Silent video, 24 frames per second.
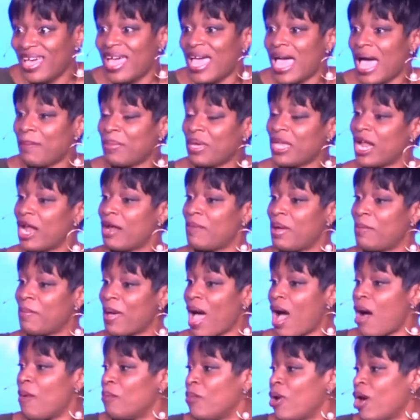I mean, I remember
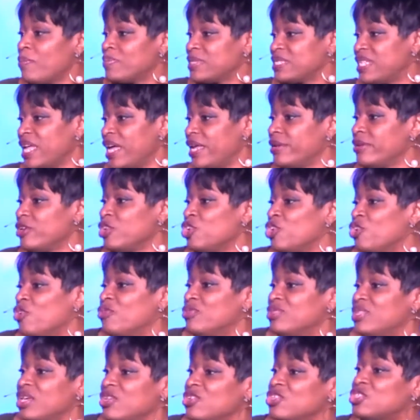our moms then, you know,
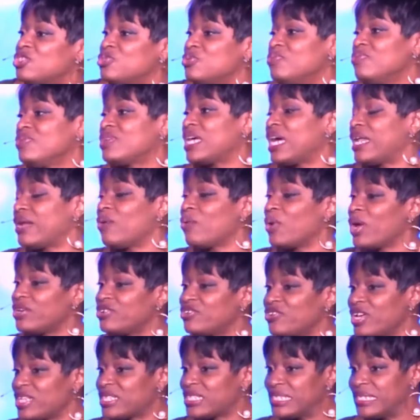they used to kind of wear
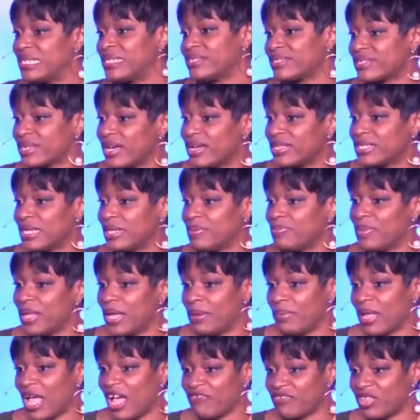dresses and skirts, and then
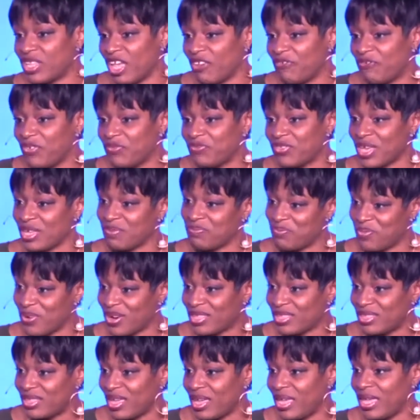after their 50th
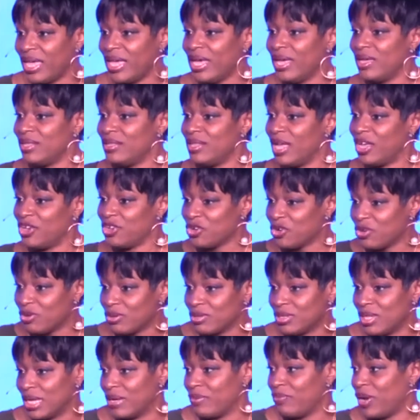birthday, then, you know,
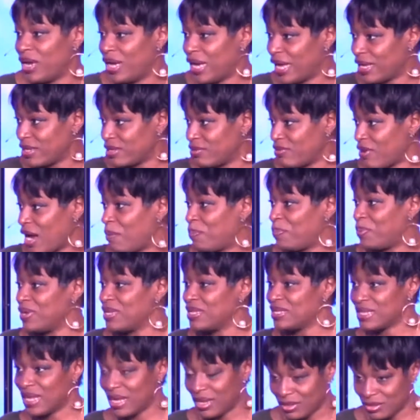they wear like the
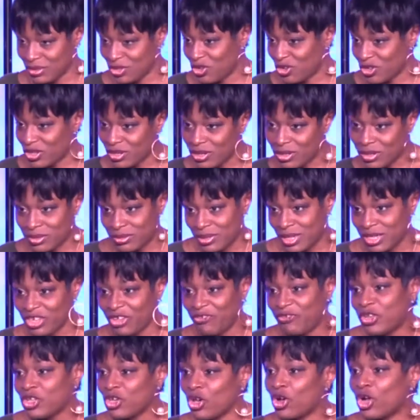wrappers, and, you know, even
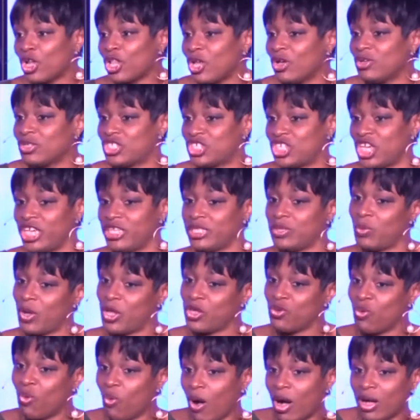your clothes change. The way you
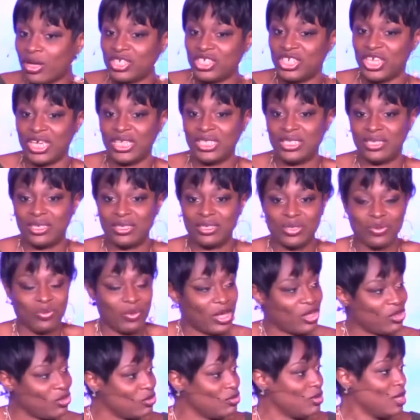walk changes, the way
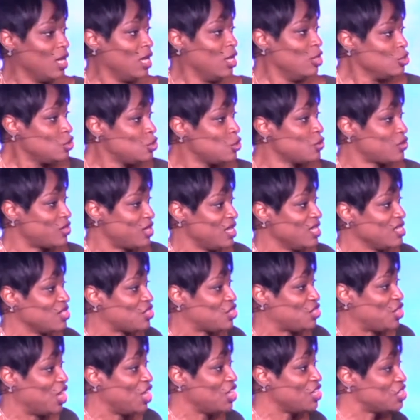you do things
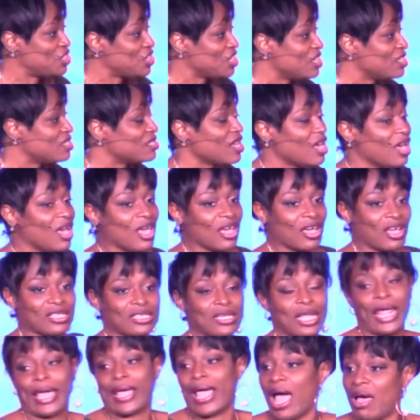changes, because you're
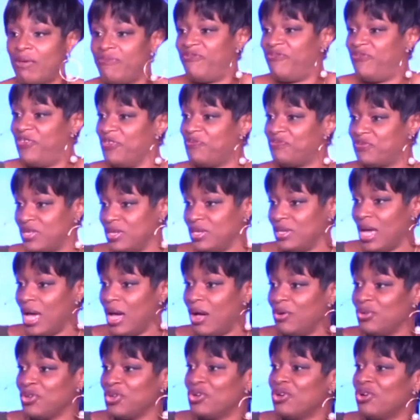like, I'm 50
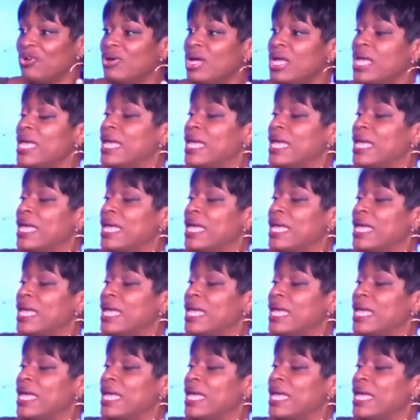now, you know?